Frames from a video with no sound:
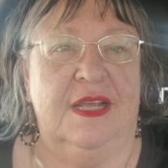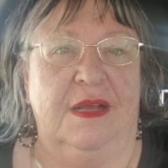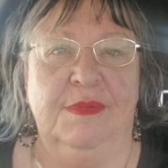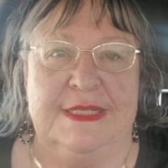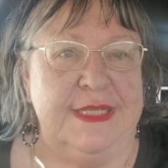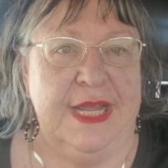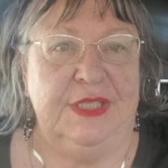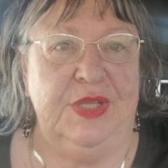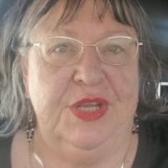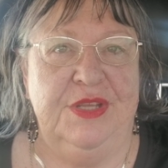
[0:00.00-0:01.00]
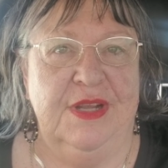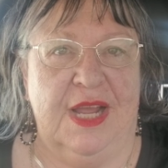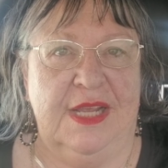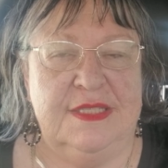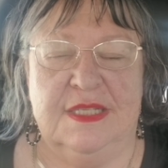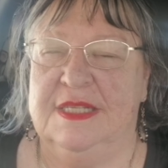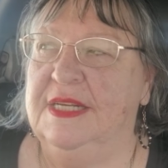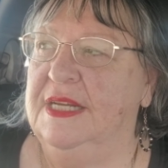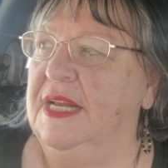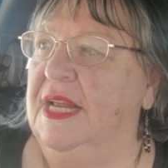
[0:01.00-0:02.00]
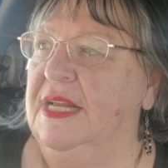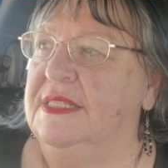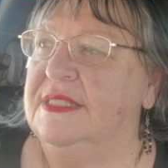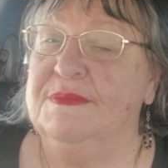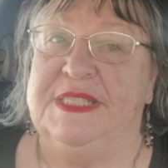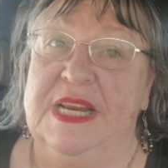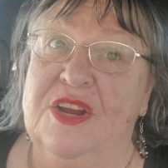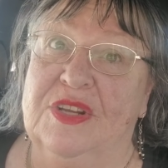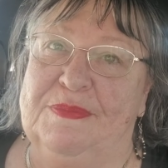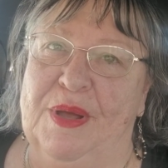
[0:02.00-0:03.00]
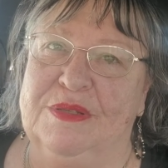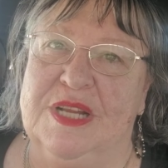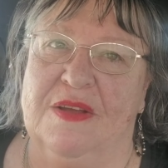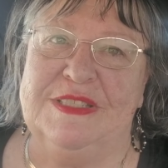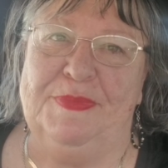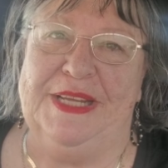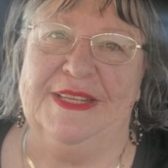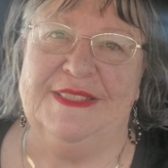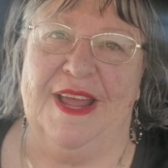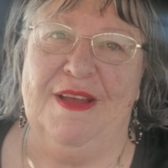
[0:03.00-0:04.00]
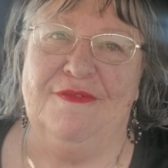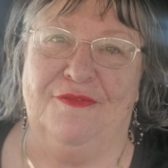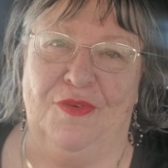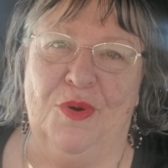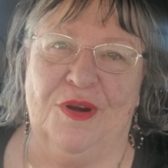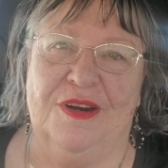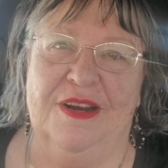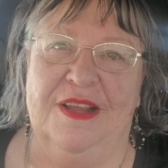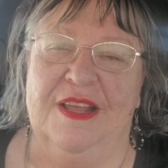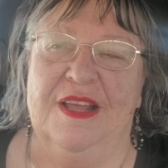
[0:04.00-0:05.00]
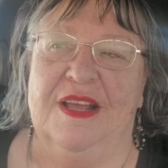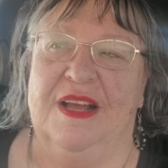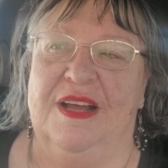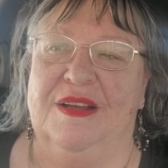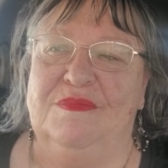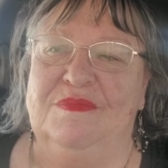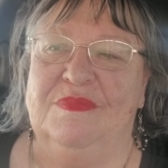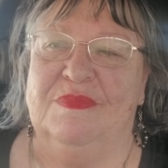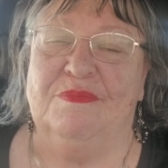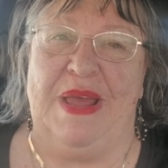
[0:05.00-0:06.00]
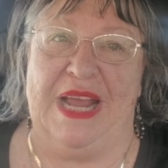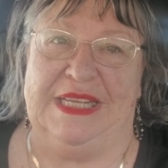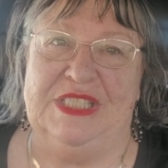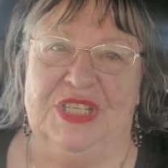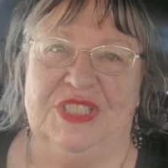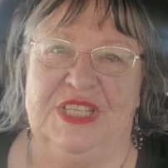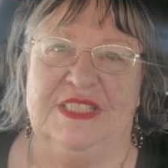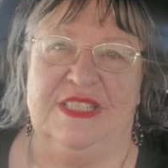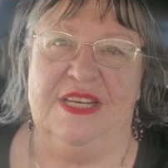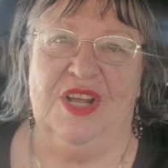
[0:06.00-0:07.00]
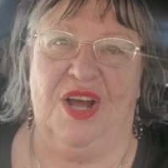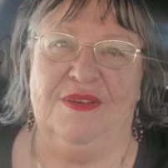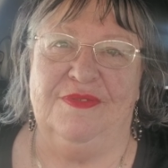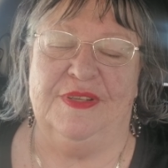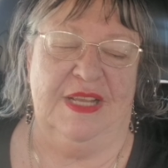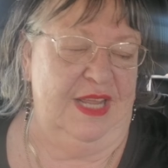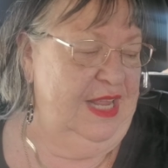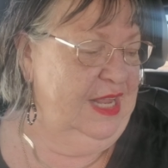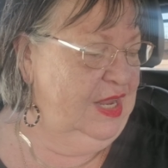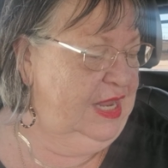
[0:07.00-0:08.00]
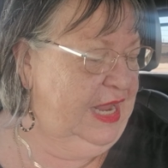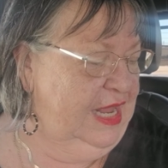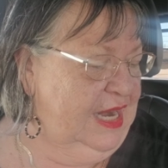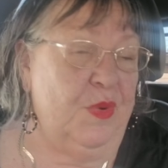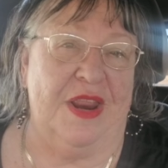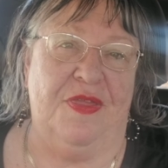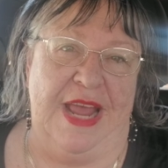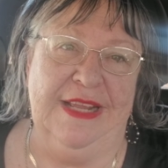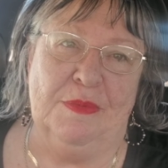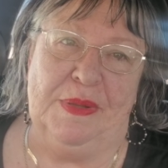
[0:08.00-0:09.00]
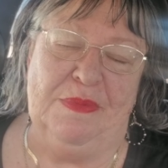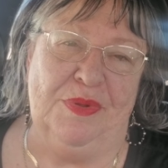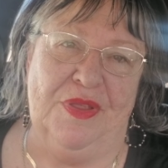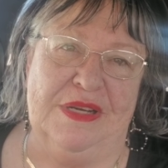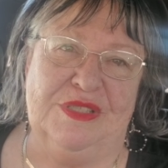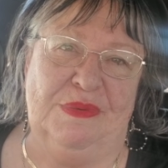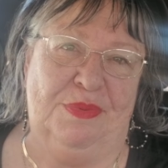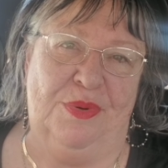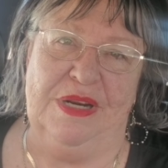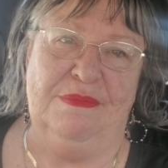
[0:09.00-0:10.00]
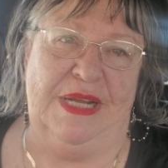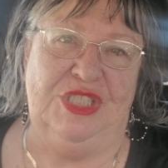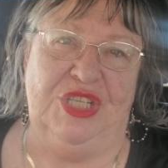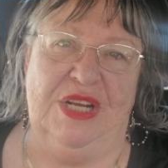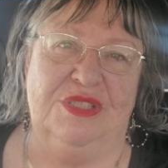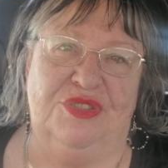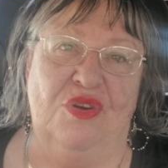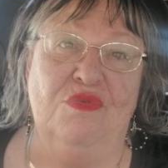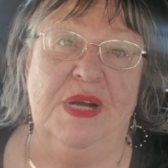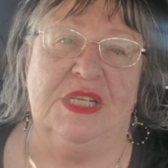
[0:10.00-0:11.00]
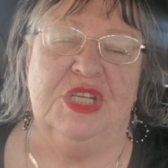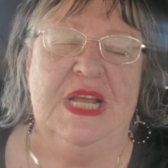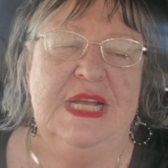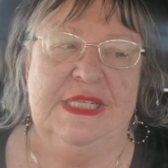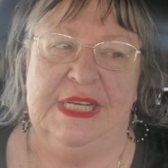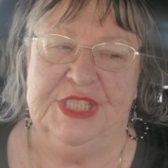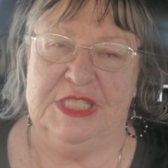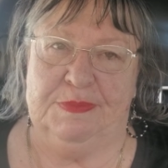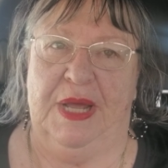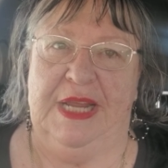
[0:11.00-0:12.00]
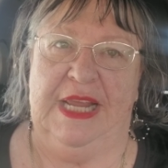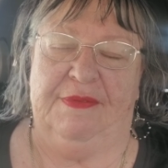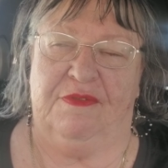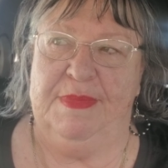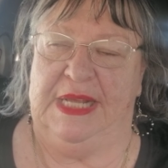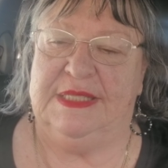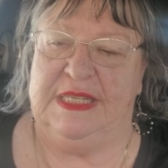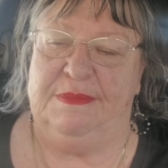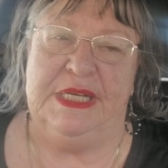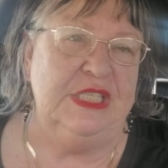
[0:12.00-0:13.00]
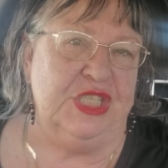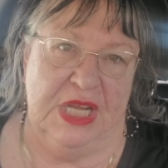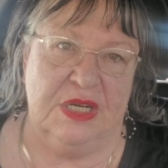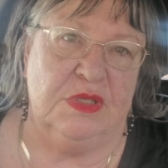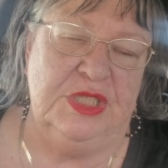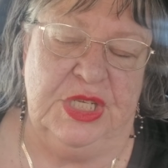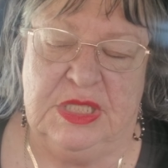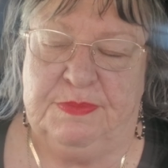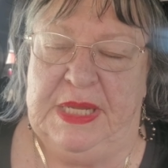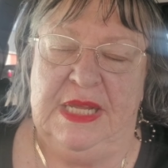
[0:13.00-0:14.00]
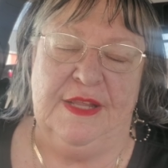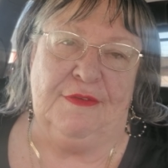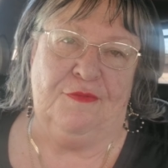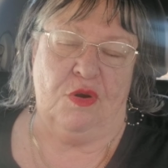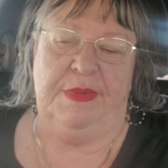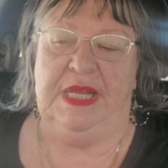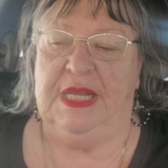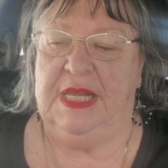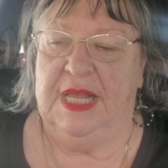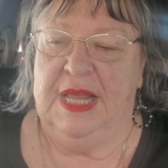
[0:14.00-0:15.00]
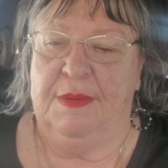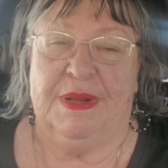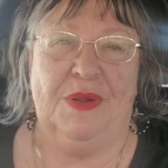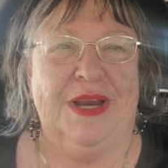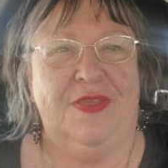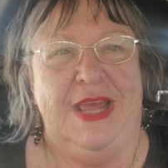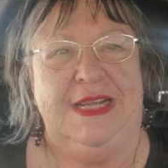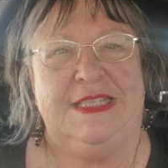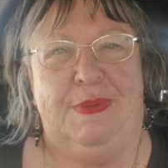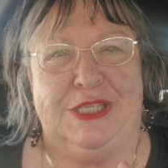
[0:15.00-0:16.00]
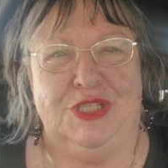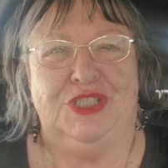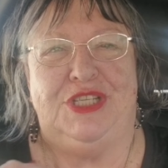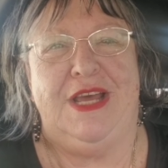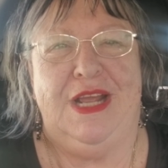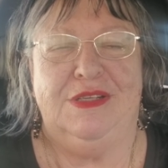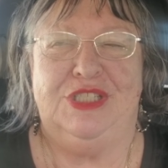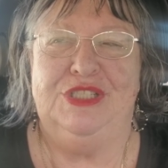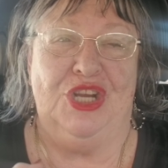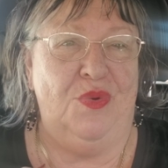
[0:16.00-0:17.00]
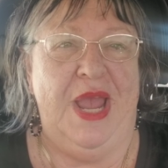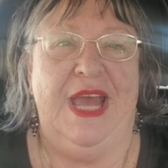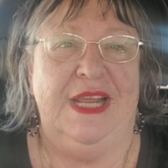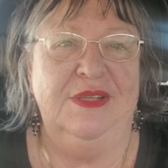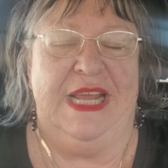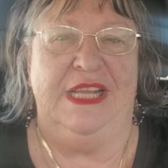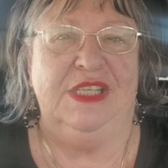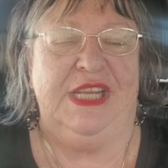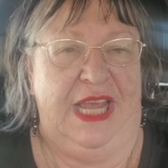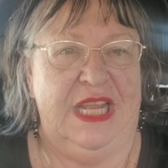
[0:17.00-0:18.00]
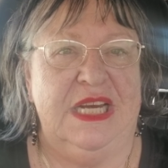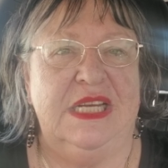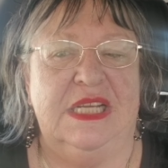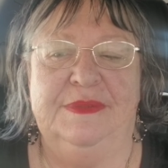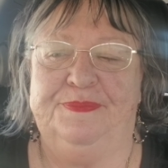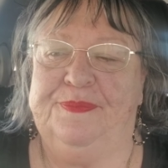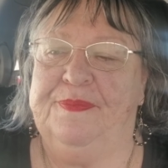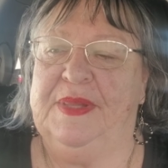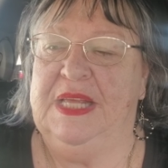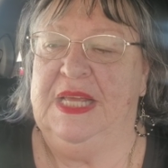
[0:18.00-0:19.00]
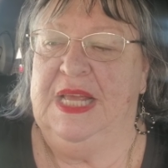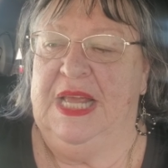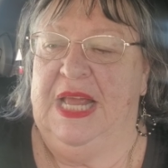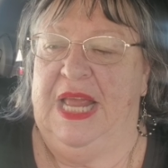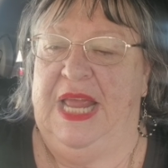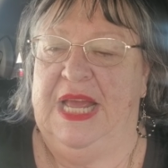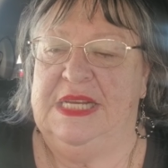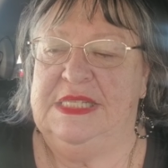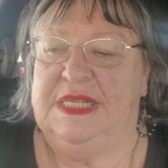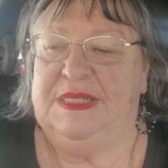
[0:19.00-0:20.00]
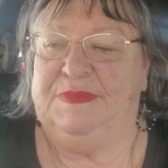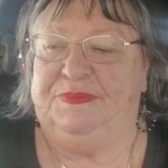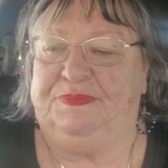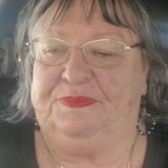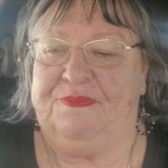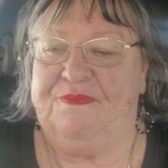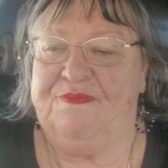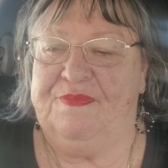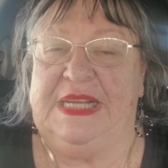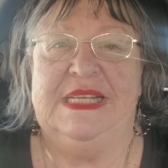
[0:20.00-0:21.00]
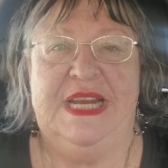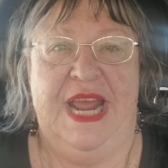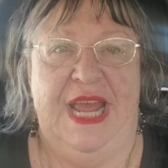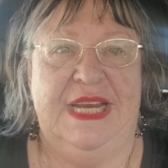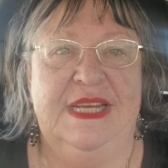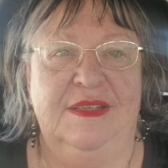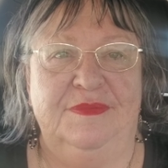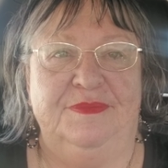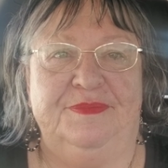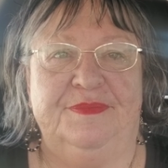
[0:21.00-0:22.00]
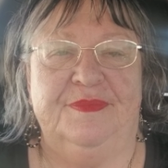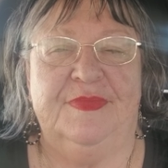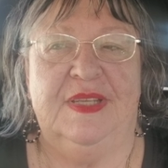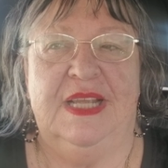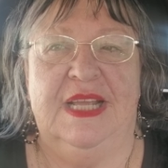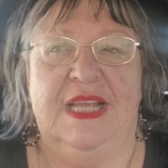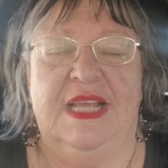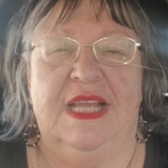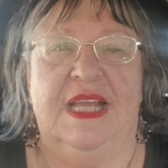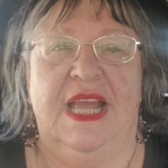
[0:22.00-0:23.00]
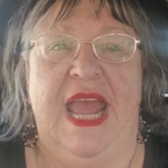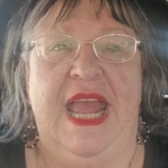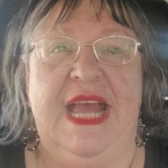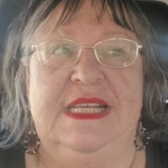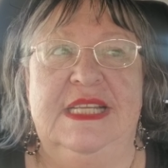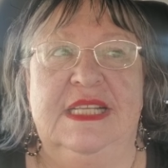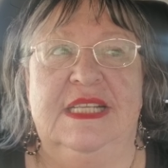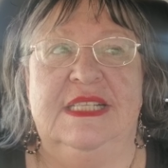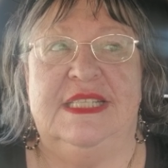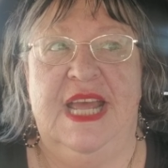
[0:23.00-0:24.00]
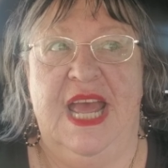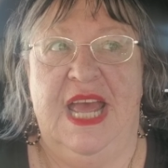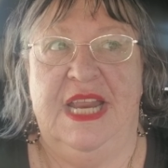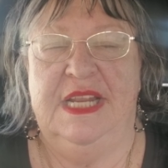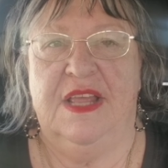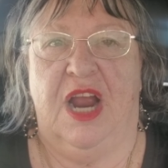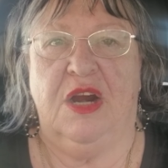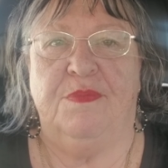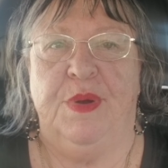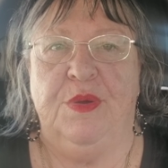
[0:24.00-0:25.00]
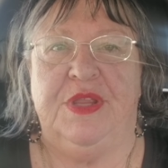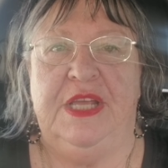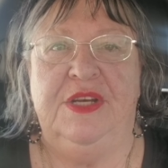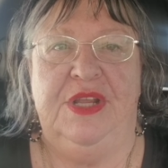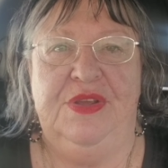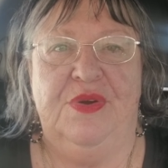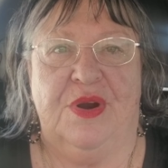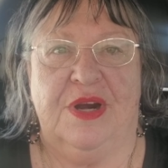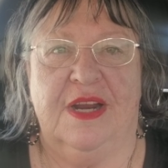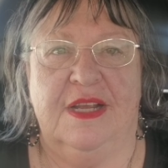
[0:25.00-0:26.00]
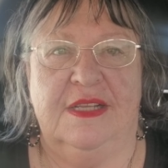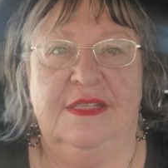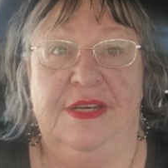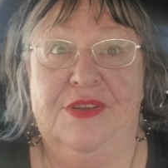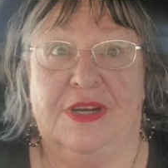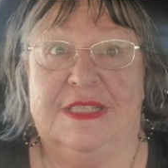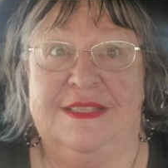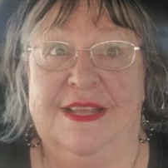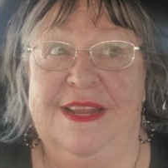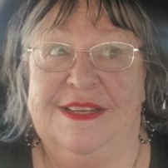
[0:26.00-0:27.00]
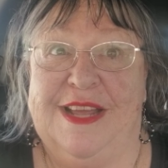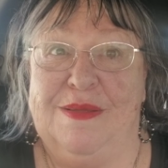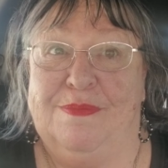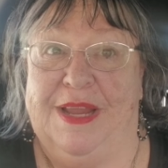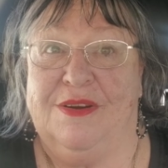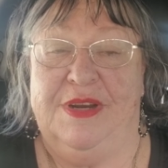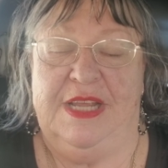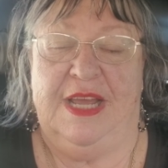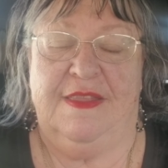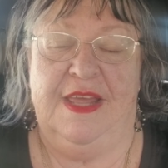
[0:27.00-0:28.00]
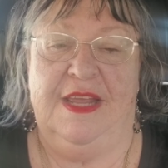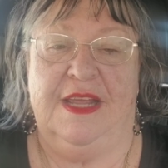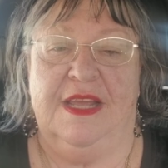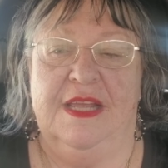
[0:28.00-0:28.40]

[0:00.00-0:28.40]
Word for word: I'm going to say hello to you guys. So I'm sitting here at the post office because I have four um, packages to send off. And I want to thank the people that are supporting my channel so much. Not just buying it from Etsy, but in general, just being there for me. But I want to thank, special shout out to Joanne in Canada. And um, Nan and Ted are both in New York. New York City type area, I think.